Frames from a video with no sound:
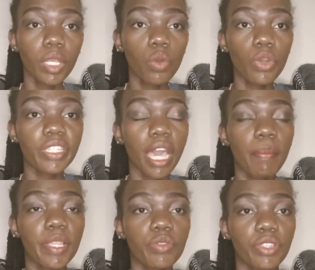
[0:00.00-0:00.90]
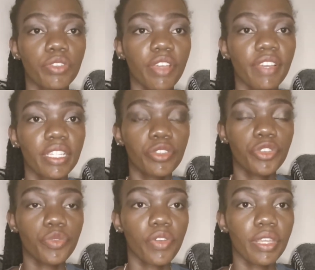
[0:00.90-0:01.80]
what happens with the travel
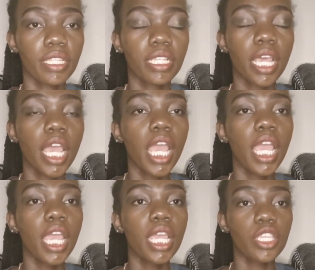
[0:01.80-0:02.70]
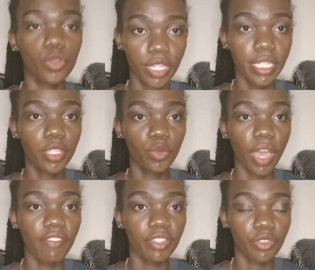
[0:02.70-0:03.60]
insurance? You need to
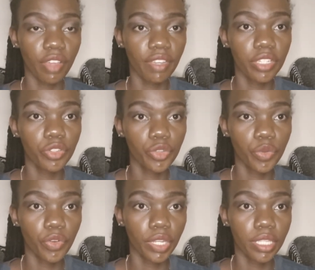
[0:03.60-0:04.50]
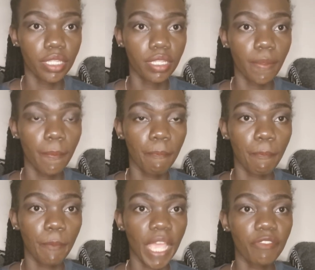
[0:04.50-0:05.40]
have a travel insurance.
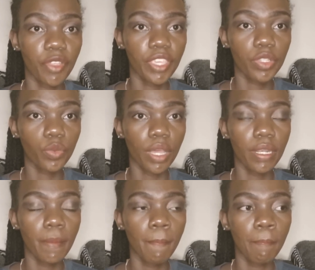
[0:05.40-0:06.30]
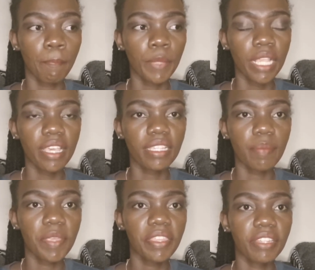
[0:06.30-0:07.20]
And for this one, there's
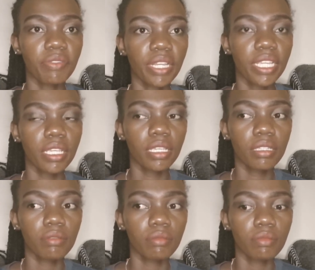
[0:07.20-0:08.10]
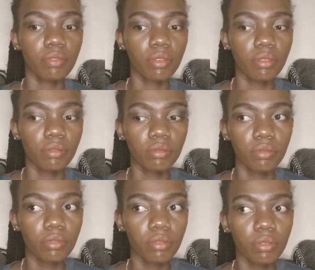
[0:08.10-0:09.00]
something that really
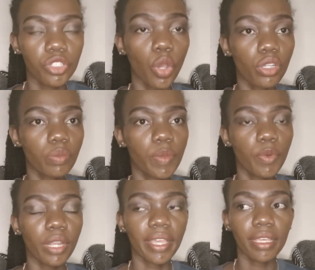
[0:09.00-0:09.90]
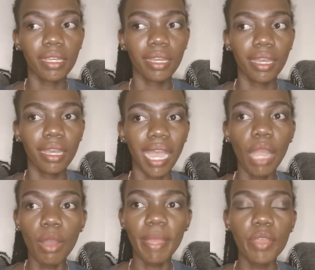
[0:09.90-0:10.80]
shocks people, like, how
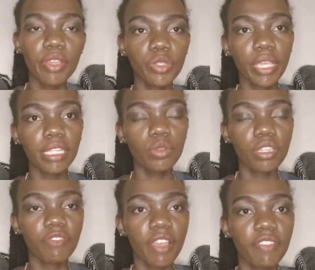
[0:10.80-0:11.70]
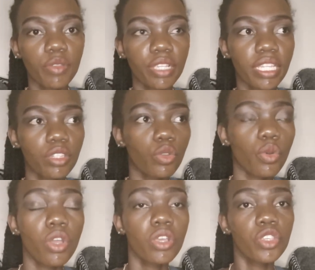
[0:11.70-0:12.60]
am I going to get 25,000, I don't know,
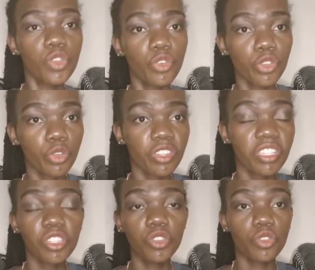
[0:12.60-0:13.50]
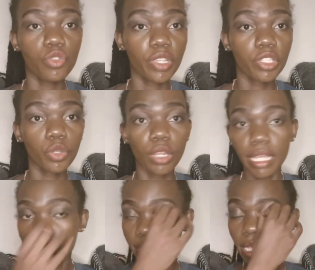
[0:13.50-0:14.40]
euros, or is it US
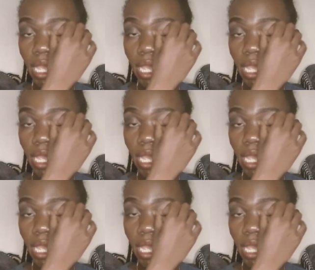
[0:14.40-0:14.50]
dollars,